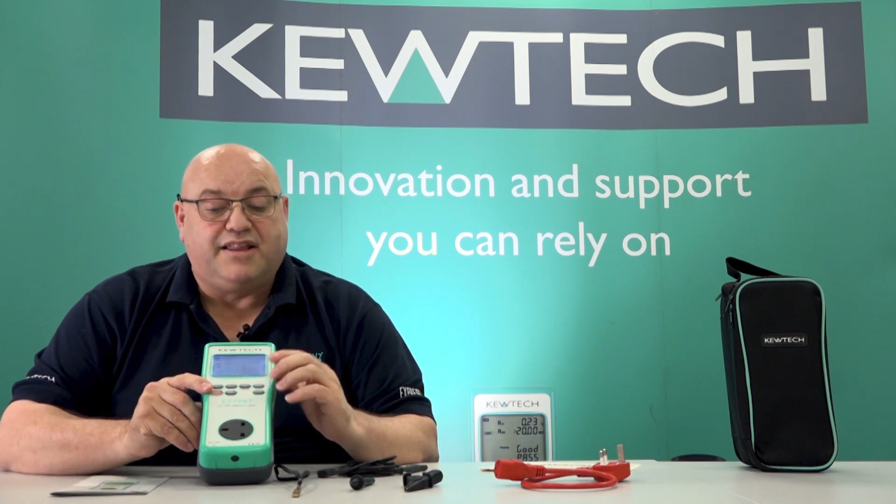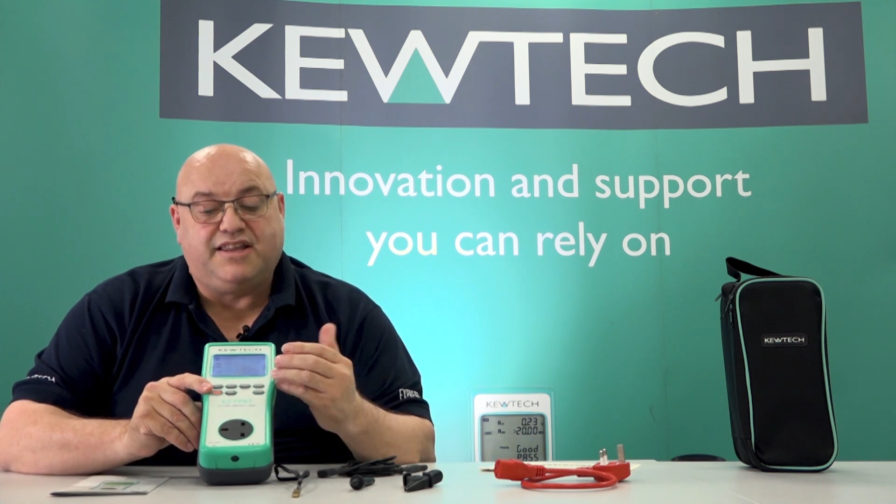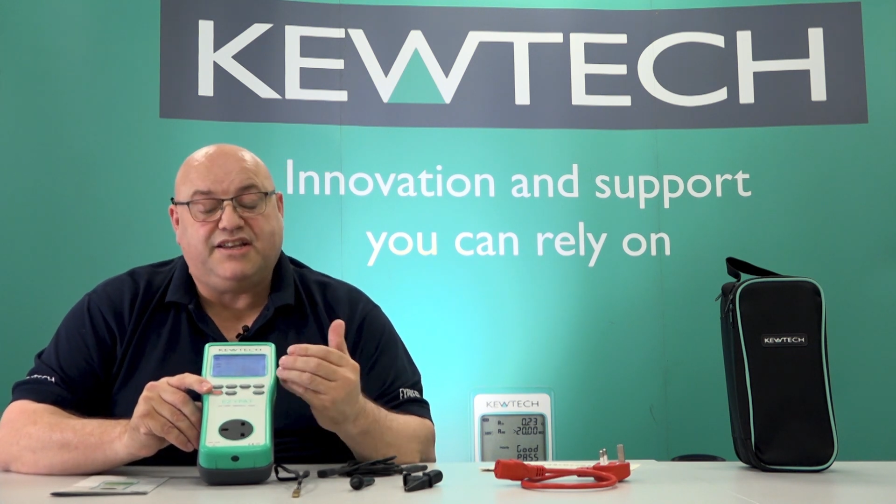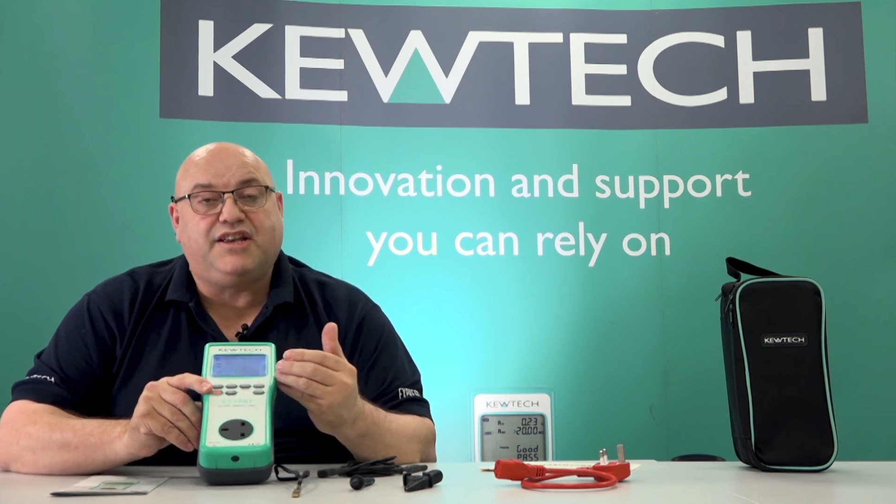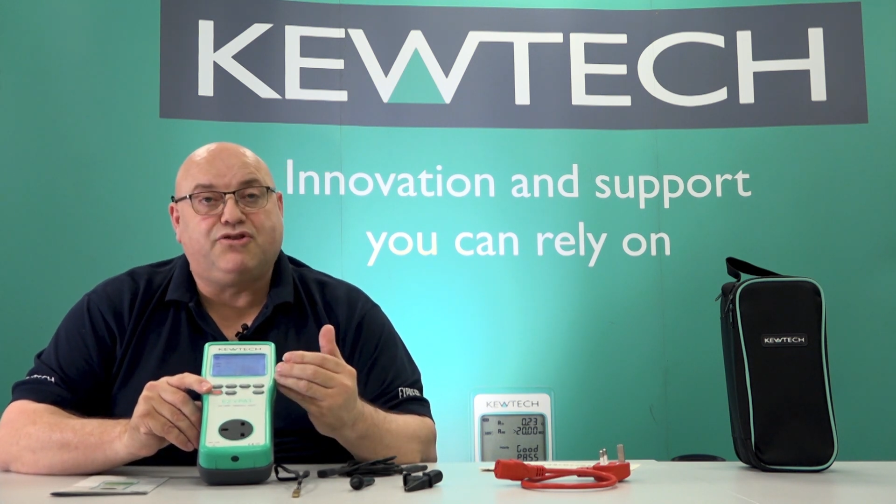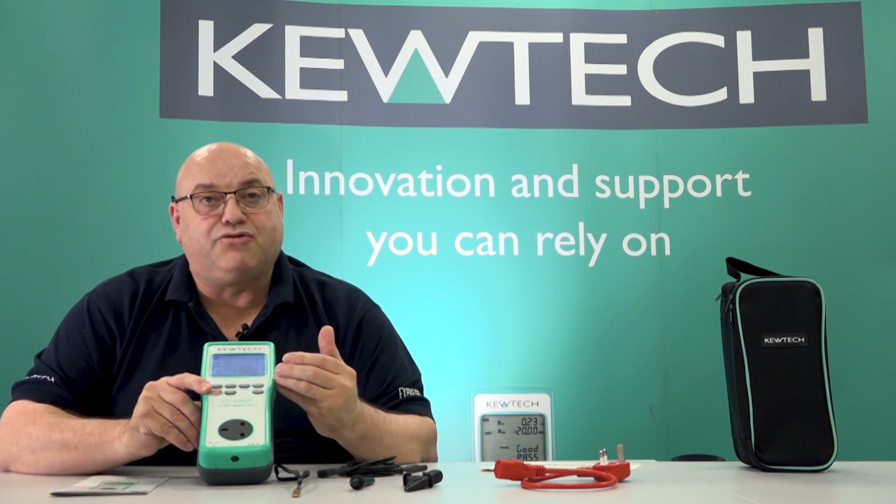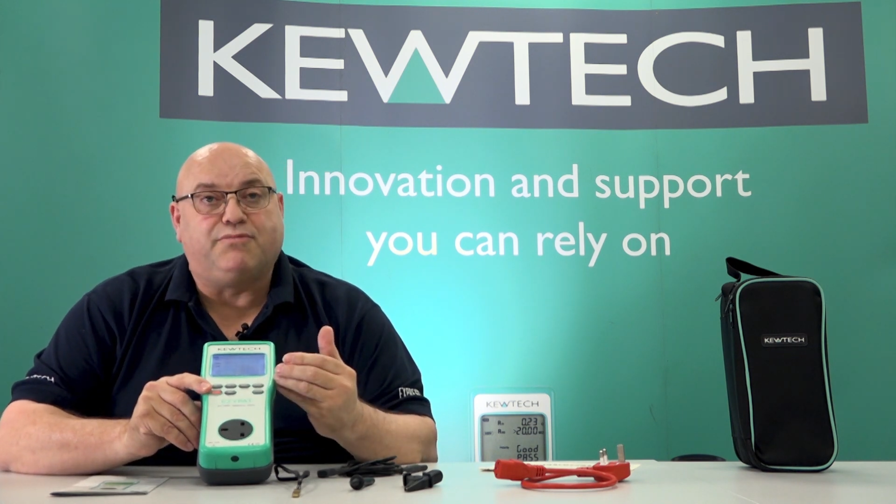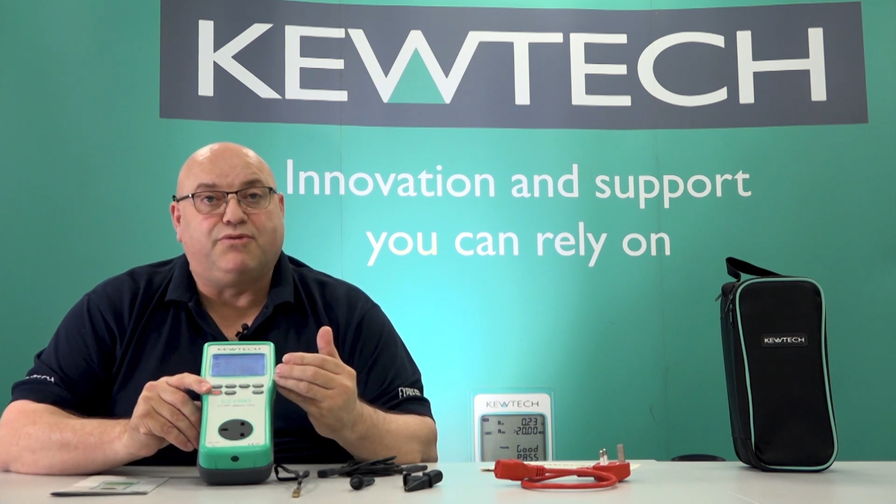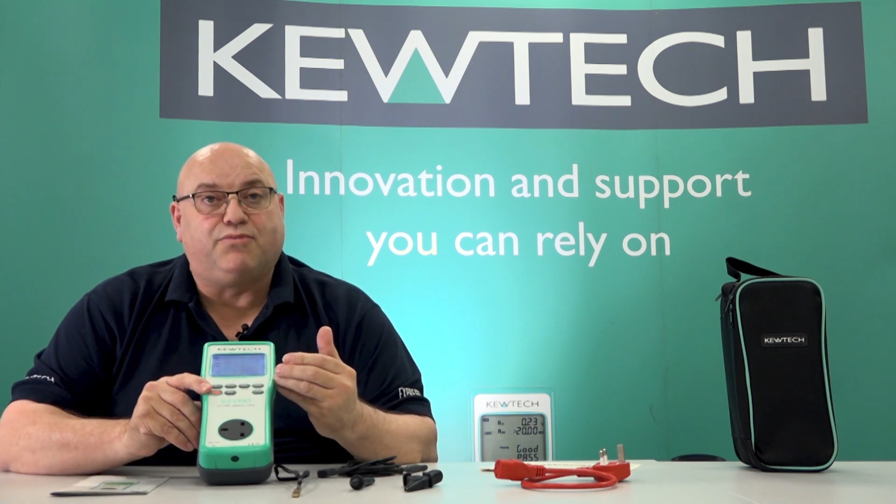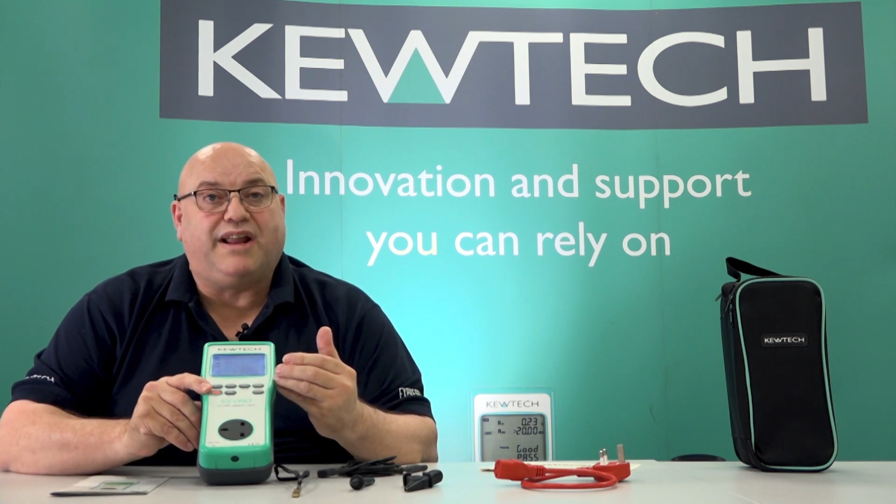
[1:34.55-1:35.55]
this
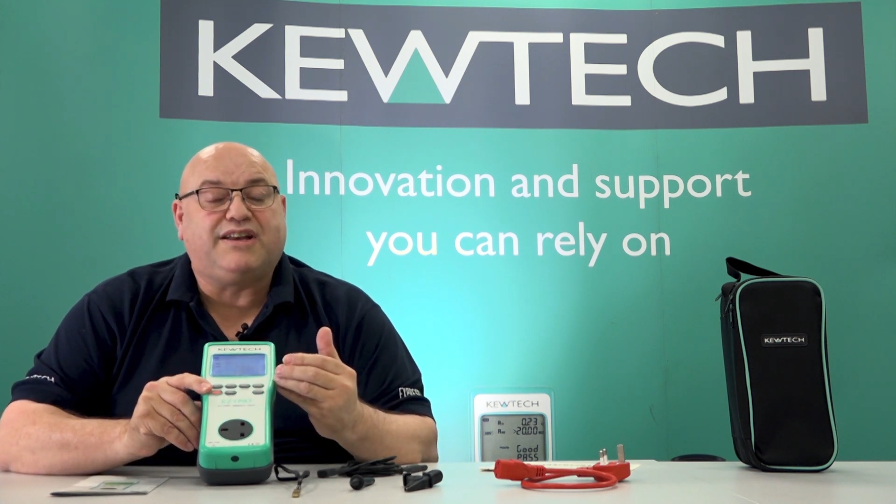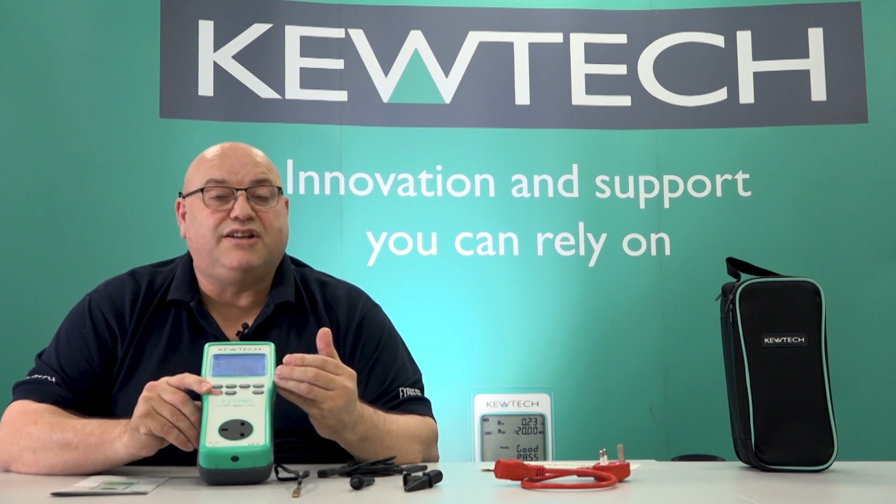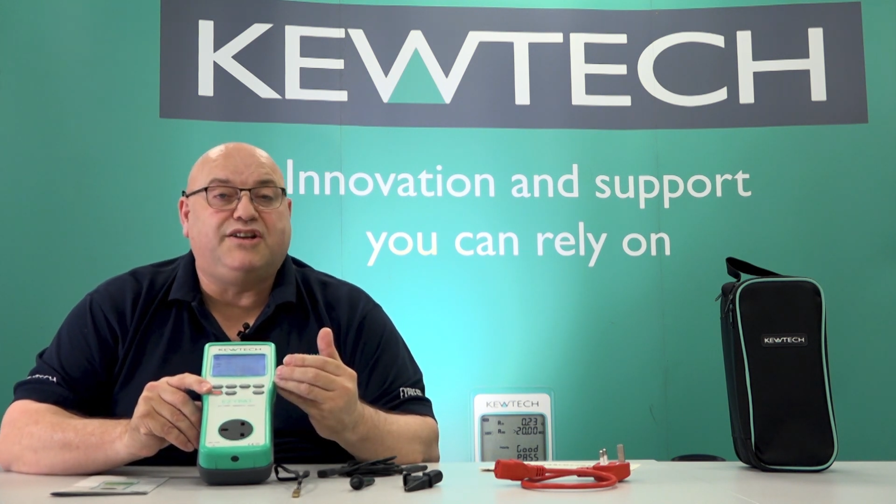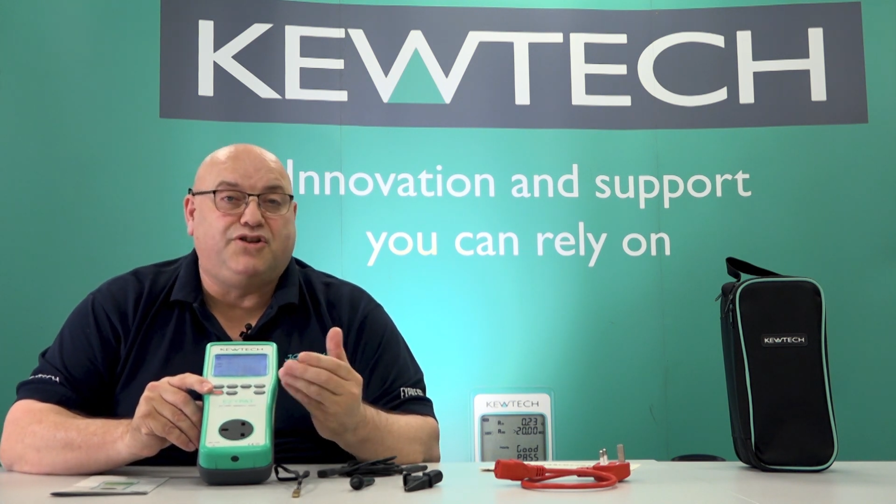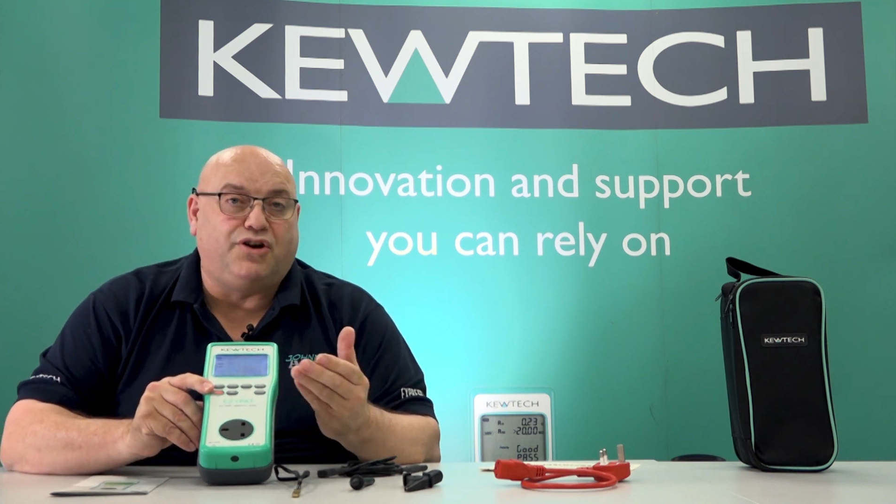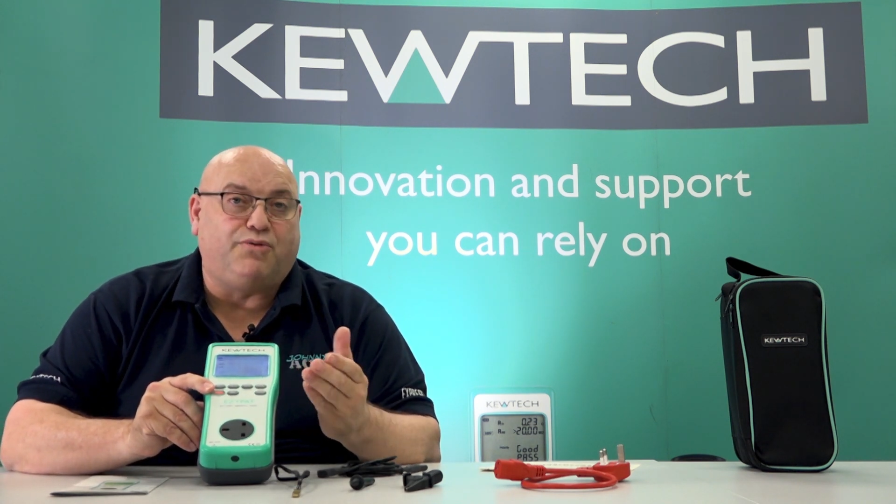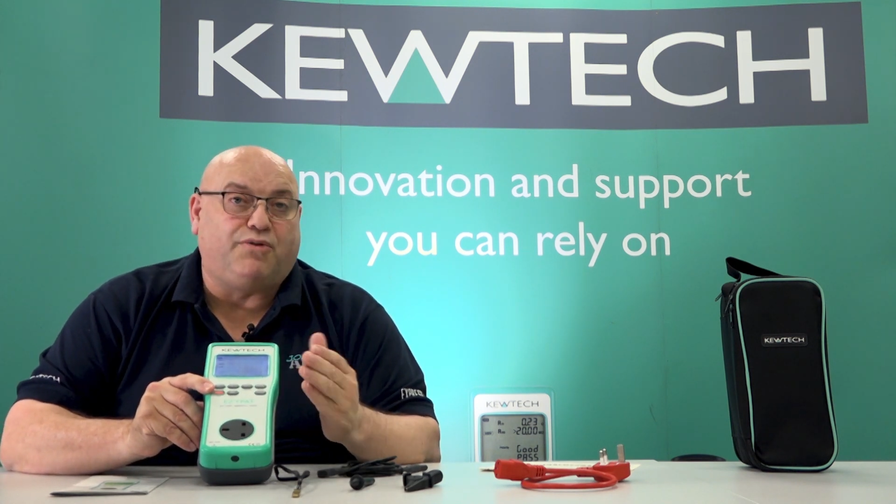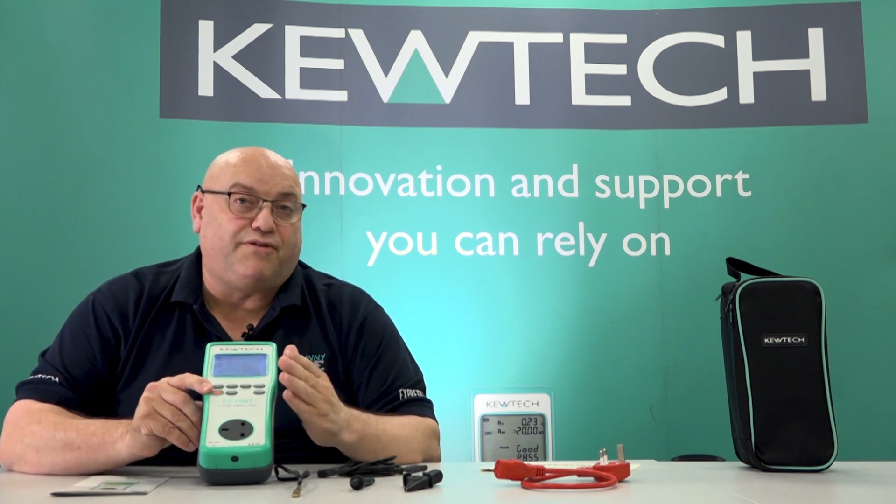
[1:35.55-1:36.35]
instrument will actually do,